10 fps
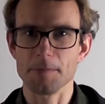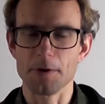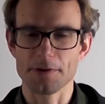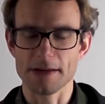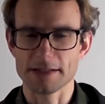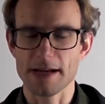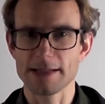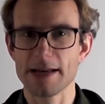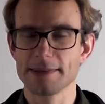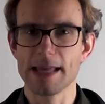or things like
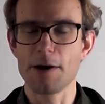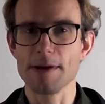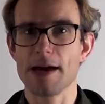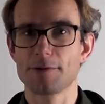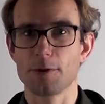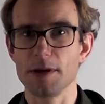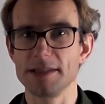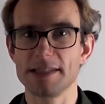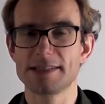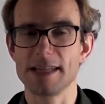that, now we have
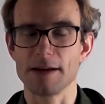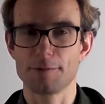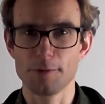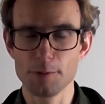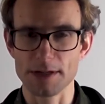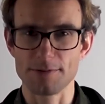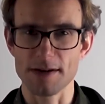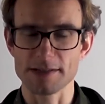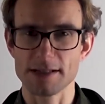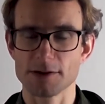coexisting fluid
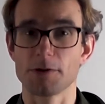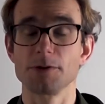phases, so